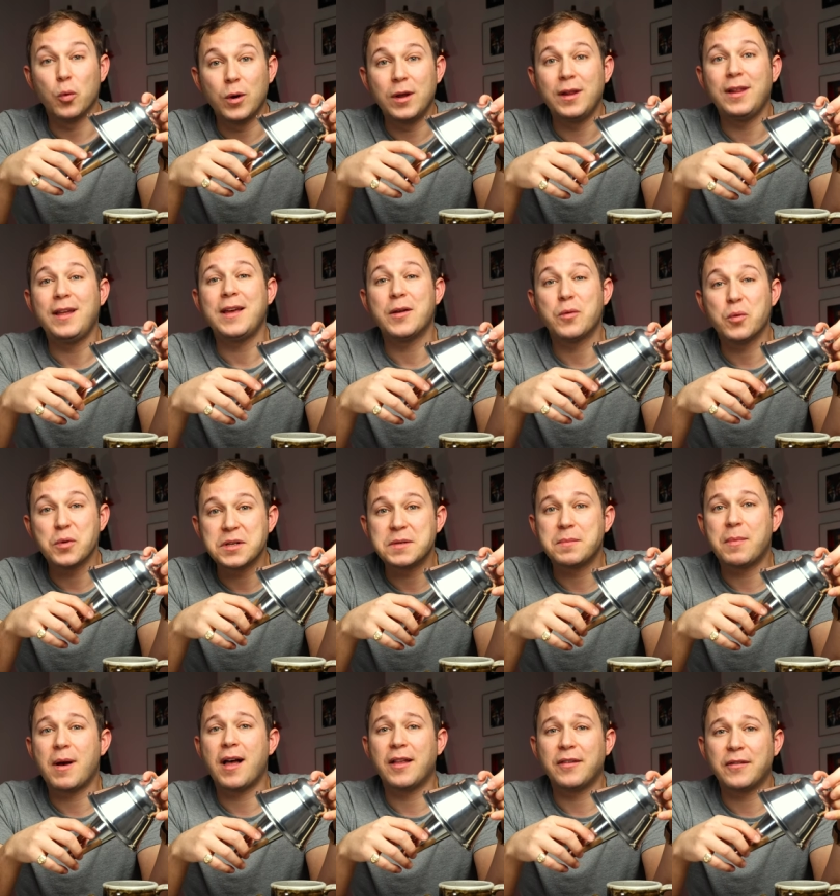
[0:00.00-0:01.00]
Really, it
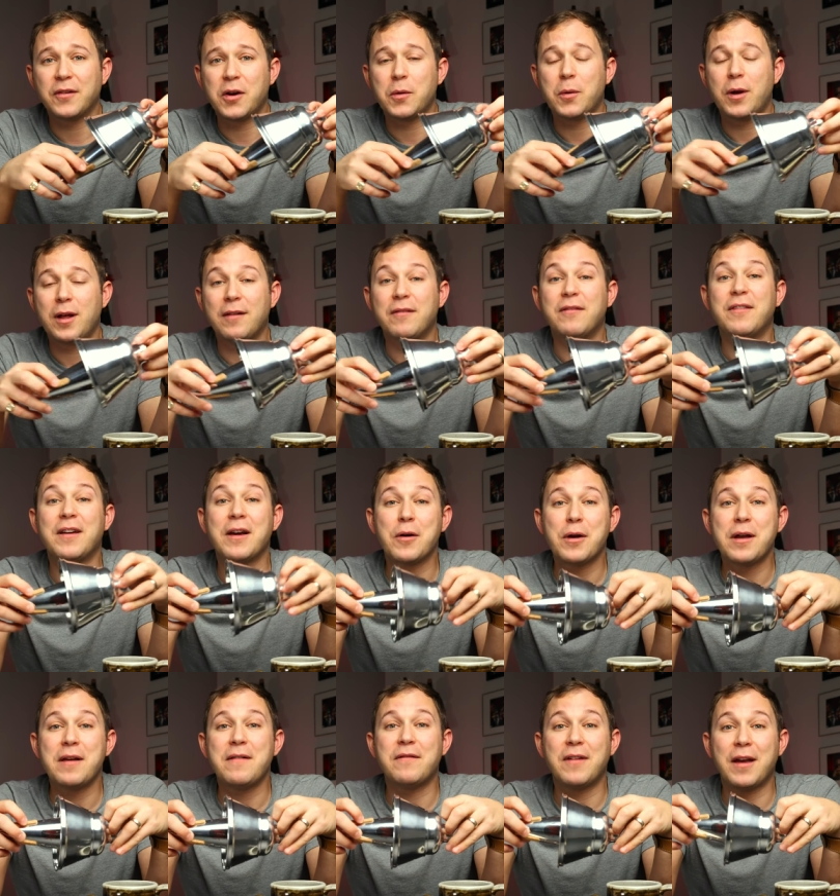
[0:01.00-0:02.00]
responds very well.
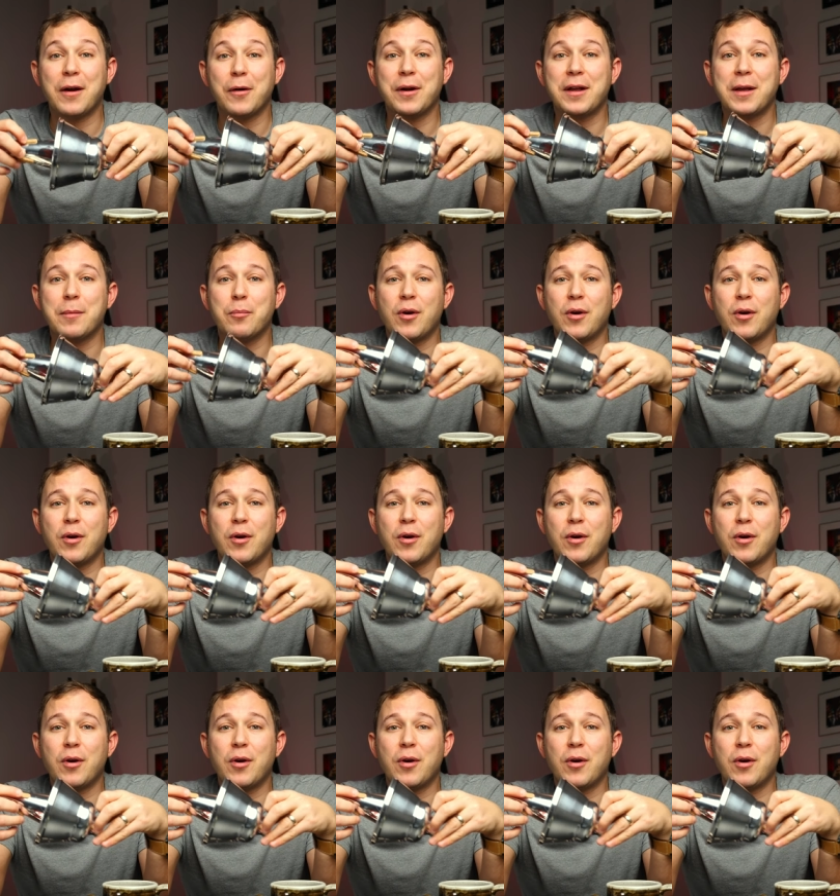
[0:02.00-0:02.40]
Very, very